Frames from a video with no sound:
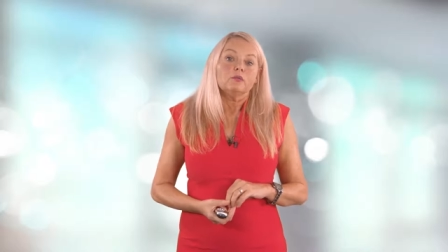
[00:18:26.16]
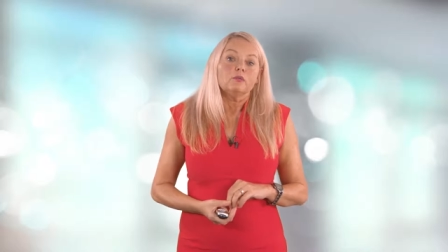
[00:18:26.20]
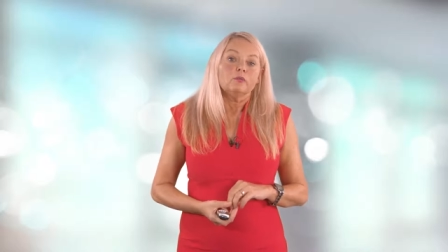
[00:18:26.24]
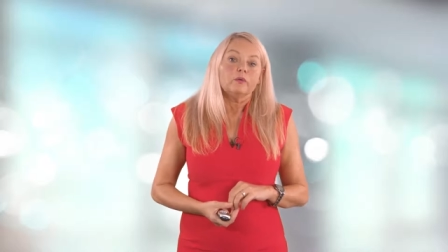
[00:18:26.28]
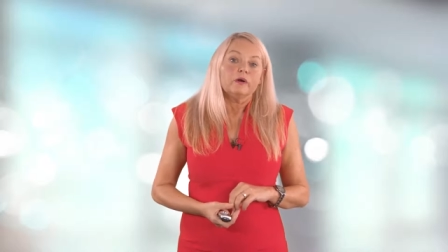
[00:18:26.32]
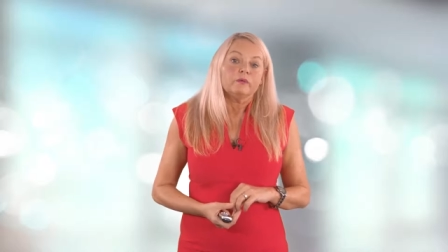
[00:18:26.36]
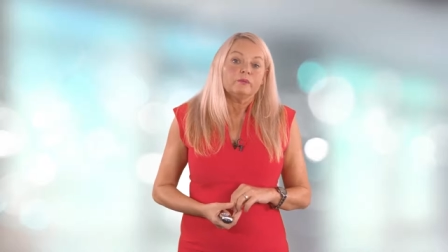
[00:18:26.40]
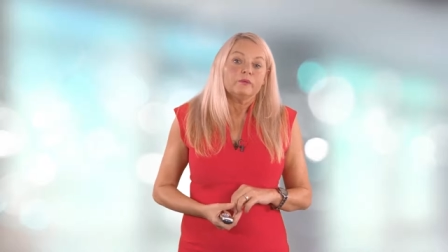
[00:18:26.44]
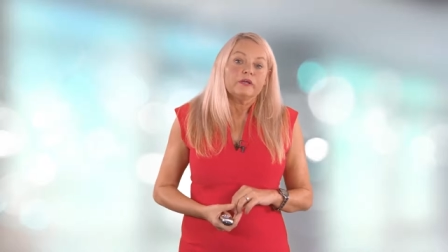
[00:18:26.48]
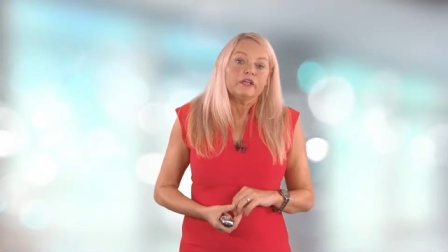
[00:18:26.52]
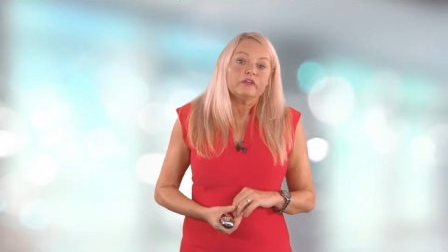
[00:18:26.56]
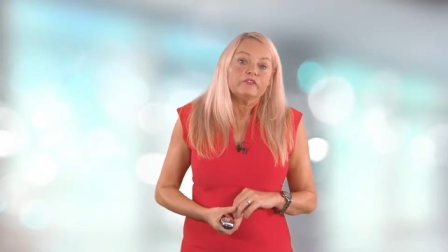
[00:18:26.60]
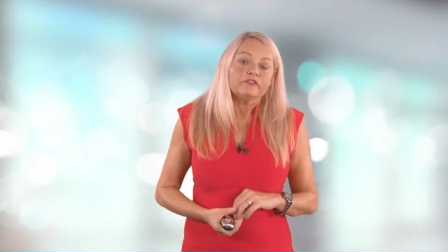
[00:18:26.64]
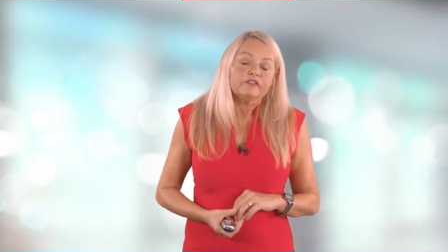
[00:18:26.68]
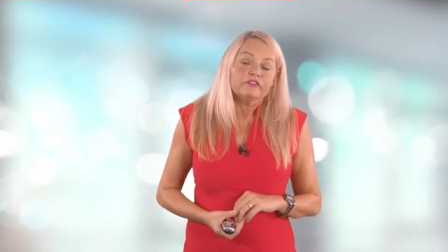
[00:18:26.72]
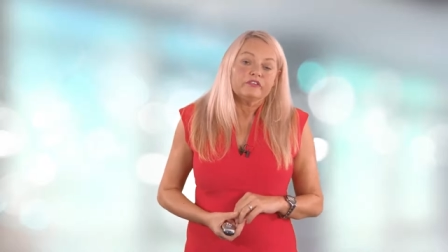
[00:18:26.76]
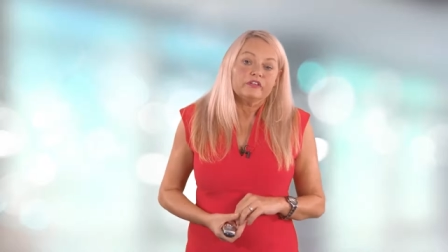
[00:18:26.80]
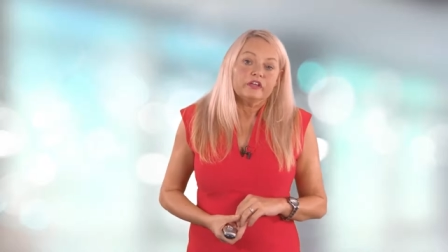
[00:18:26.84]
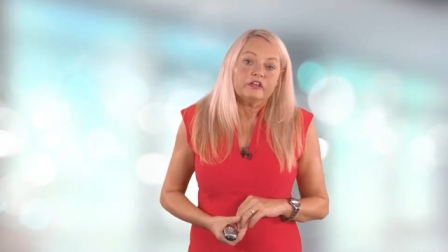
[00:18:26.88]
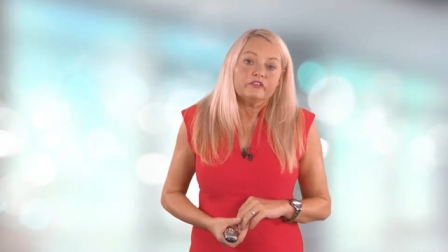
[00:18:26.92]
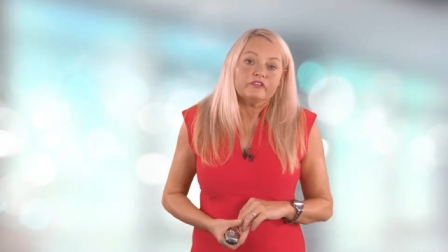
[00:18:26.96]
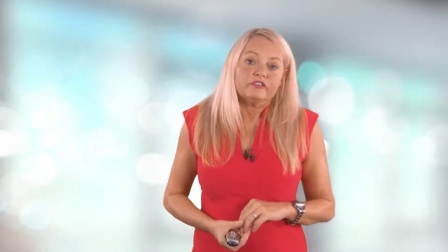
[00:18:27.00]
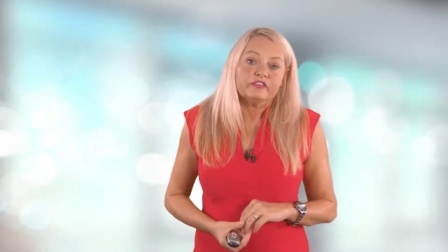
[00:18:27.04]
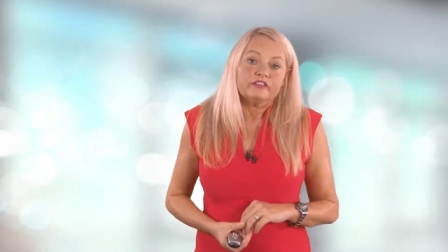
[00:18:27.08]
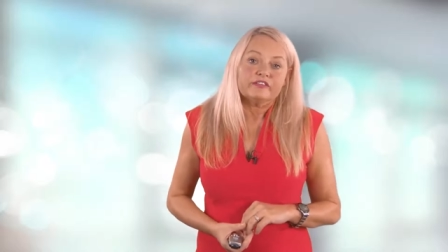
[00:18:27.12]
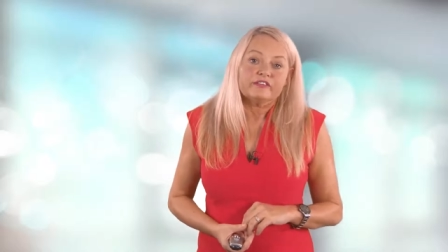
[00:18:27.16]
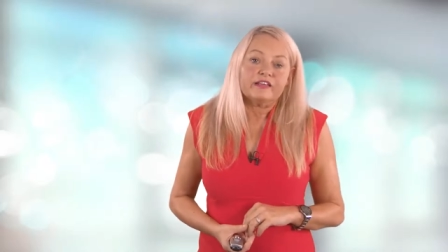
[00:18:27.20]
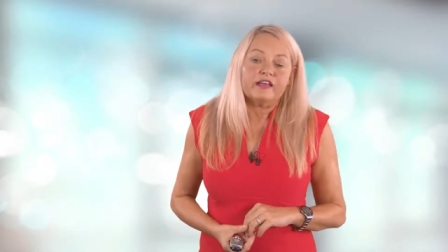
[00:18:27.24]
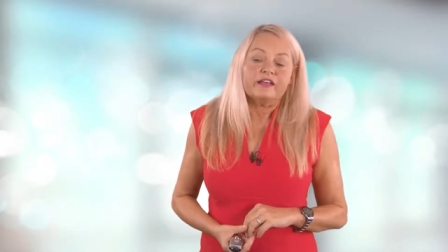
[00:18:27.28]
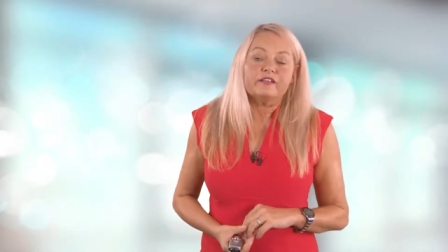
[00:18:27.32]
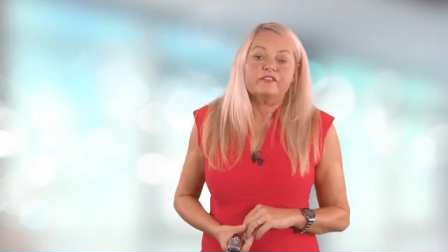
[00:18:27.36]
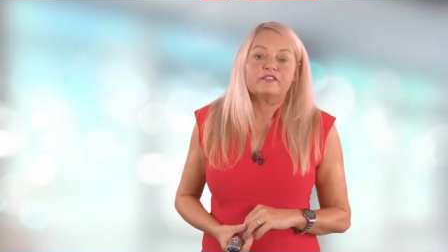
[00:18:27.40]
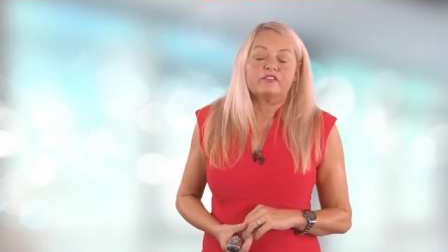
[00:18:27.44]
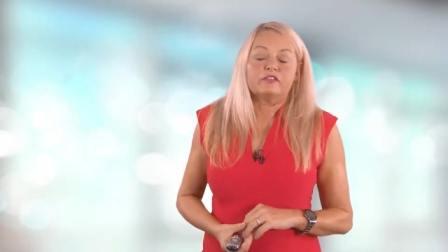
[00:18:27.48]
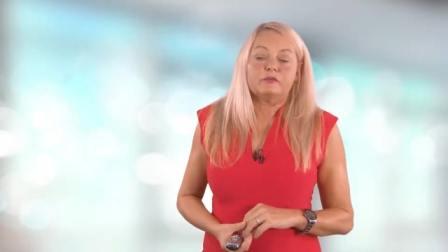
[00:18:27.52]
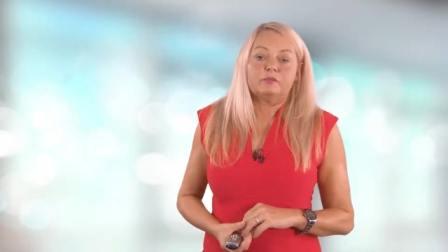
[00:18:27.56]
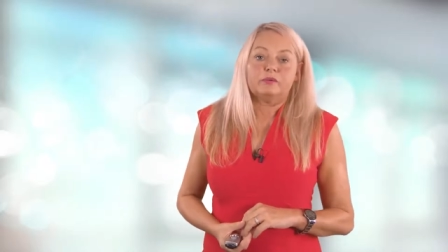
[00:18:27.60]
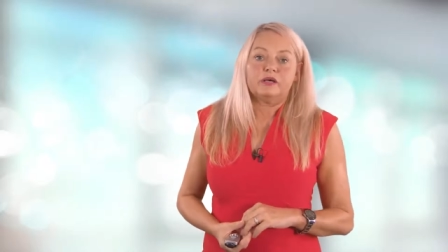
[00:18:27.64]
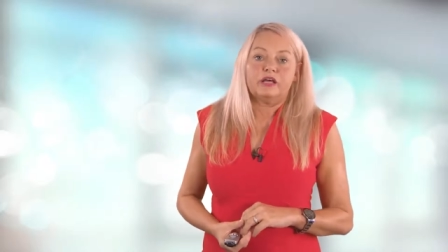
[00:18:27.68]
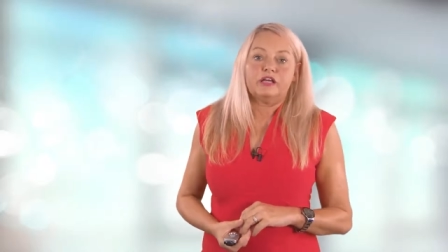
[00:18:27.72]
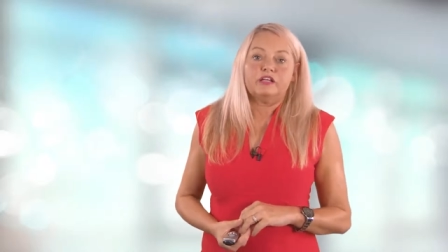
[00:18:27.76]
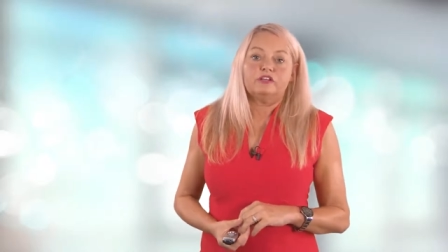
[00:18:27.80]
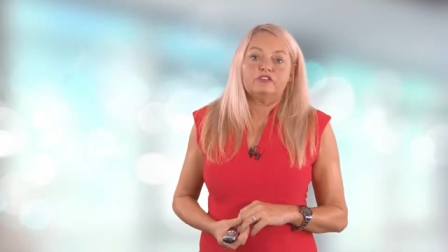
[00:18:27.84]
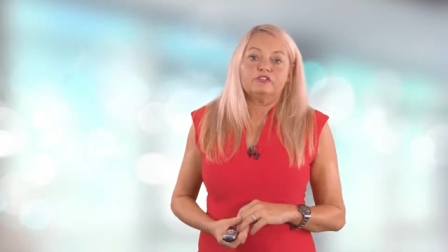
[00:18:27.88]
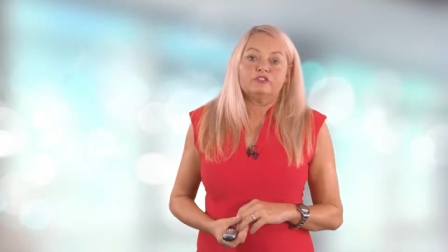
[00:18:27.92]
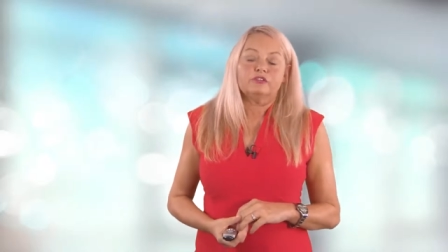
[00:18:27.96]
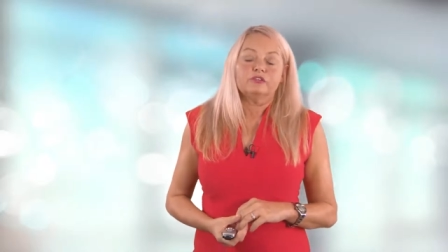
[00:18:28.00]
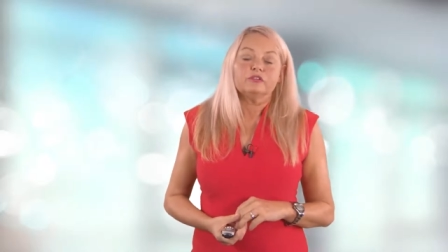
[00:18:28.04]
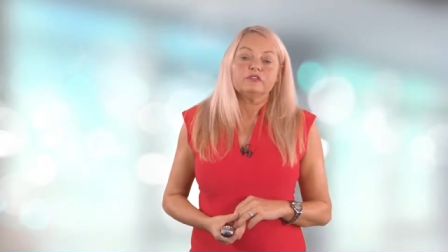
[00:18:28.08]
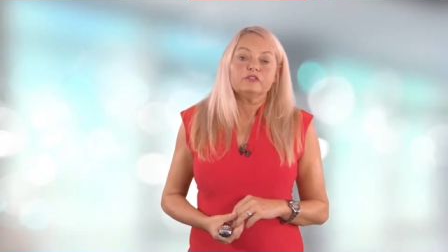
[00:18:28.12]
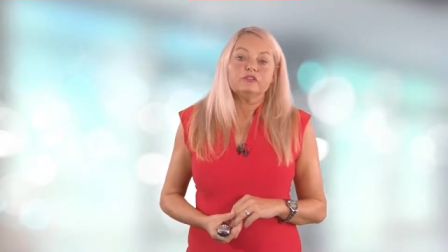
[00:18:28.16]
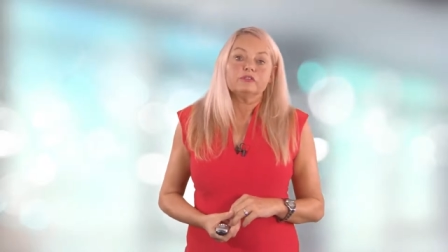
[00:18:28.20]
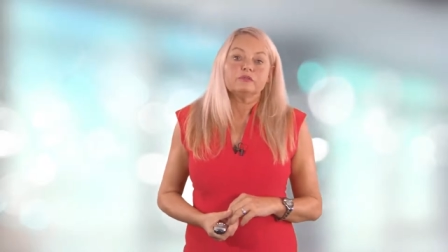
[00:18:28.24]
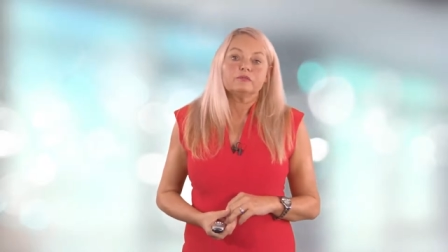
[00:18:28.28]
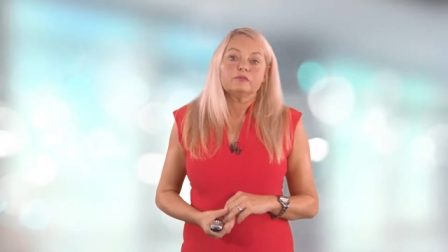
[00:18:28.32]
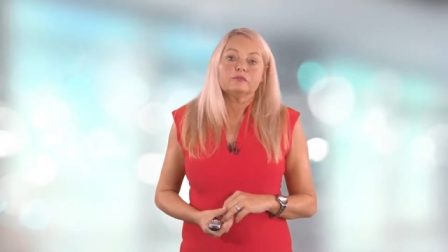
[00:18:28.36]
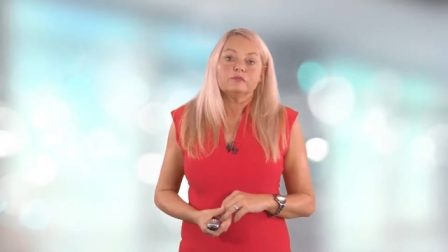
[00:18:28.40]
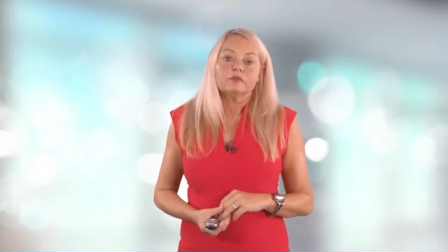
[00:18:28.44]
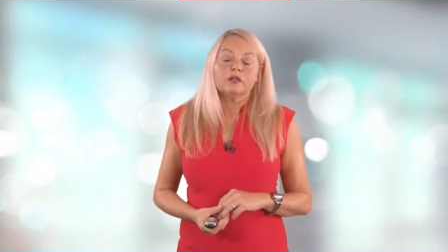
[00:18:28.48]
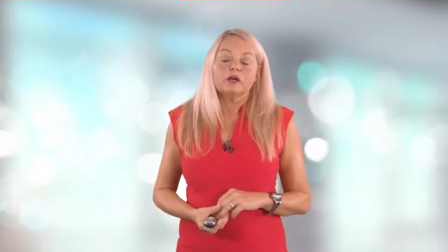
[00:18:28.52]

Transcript: When we have, have assessed the patient,